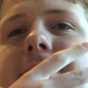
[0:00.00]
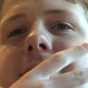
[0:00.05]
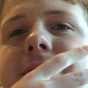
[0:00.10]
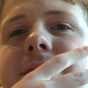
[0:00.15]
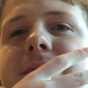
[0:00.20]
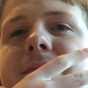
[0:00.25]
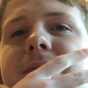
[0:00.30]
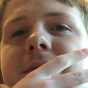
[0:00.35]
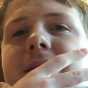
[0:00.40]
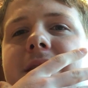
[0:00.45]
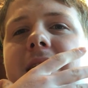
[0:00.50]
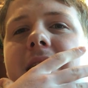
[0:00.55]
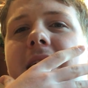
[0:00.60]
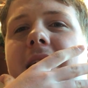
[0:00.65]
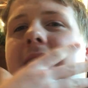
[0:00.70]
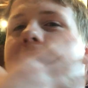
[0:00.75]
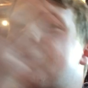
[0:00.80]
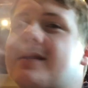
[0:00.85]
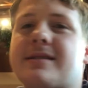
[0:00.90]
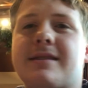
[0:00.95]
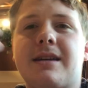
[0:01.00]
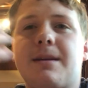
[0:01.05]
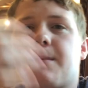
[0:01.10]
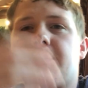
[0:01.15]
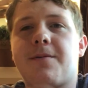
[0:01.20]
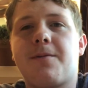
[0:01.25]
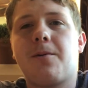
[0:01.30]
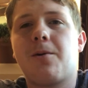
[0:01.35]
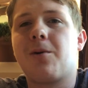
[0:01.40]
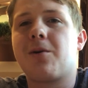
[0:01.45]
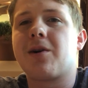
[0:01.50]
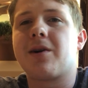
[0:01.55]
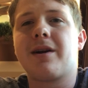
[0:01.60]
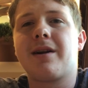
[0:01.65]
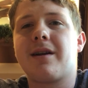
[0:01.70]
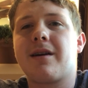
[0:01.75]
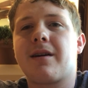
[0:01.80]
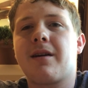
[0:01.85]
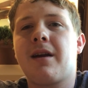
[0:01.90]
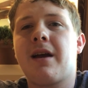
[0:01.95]
I haven't seen before
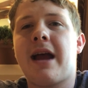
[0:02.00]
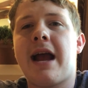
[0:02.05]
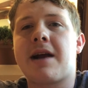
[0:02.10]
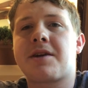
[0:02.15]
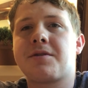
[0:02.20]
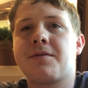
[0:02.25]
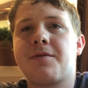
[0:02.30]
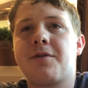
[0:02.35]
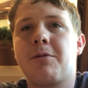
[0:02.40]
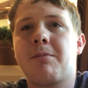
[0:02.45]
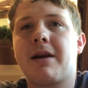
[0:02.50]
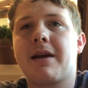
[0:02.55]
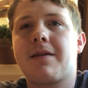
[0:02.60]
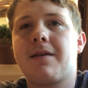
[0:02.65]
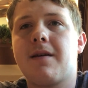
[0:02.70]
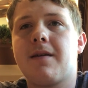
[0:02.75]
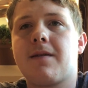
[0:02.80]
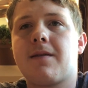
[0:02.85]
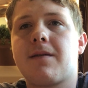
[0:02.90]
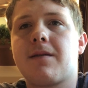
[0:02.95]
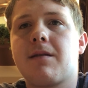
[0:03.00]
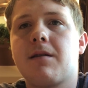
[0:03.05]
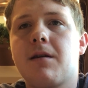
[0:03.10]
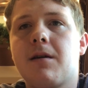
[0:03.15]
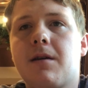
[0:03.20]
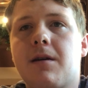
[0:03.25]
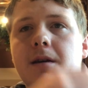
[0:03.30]
in an action film like this.